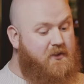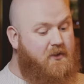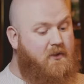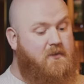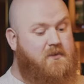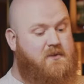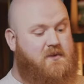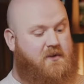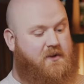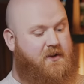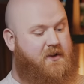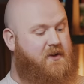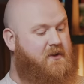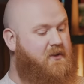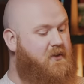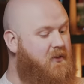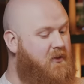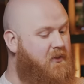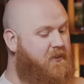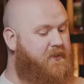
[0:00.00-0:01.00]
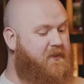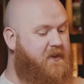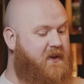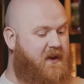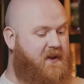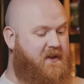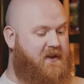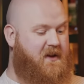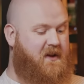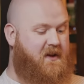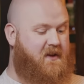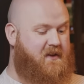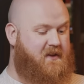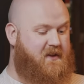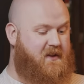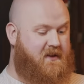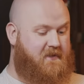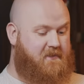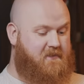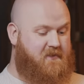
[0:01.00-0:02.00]
hope so. You'd hope that
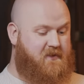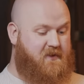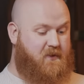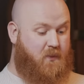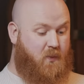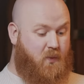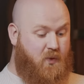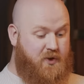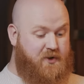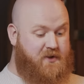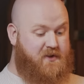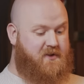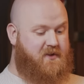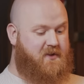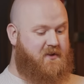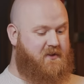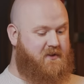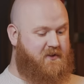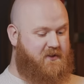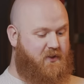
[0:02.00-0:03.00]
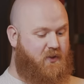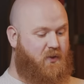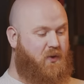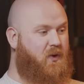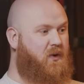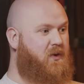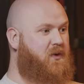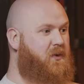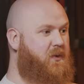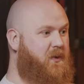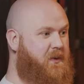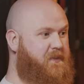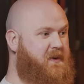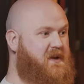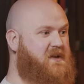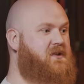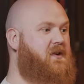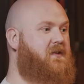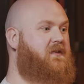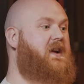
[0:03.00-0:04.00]
the wood, the oak would be
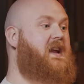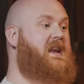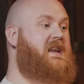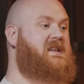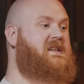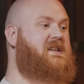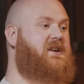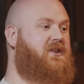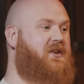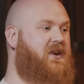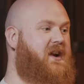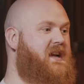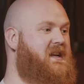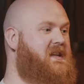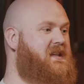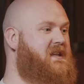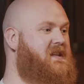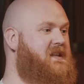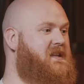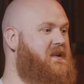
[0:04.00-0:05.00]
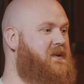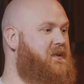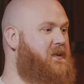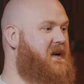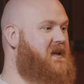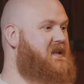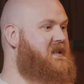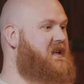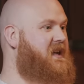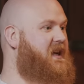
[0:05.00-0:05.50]
sort of integrated into the whisky.